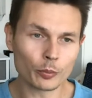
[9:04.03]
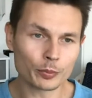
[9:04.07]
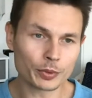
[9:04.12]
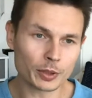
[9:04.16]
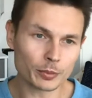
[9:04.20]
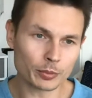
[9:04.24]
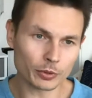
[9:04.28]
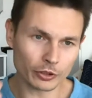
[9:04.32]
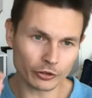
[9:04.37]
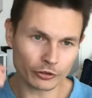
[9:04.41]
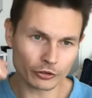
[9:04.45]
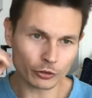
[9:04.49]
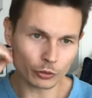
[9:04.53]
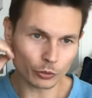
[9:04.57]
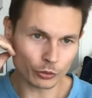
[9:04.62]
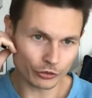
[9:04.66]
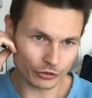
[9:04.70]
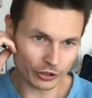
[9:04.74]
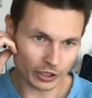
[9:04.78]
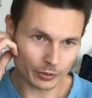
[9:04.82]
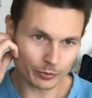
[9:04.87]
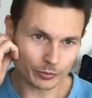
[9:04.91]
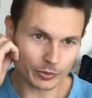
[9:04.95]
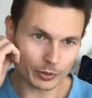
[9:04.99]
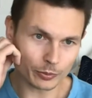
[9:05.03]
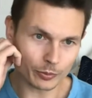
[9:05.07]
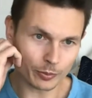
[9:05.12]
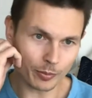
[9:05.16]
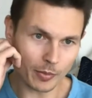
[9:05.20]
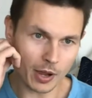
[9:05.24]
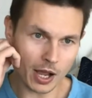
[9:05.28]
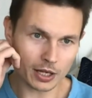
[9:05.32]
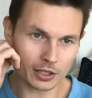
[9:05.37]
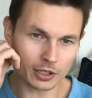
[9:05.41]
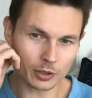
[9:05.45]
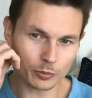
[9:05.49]
of people associate me with
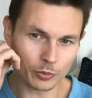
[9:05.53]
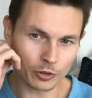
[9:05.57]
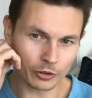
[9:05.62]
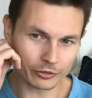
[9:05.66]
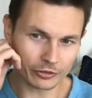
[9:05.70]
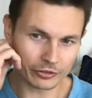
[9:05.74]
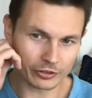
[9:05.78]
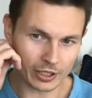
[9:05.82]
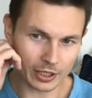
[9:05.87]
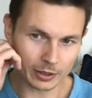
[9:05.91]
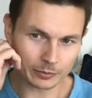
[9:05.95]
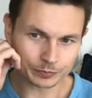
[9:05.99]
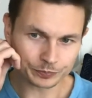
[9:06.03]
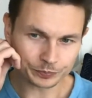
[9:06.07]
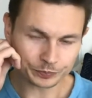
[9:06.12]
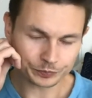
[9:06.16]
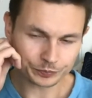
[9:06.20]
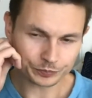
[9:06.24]
Marketing Monster.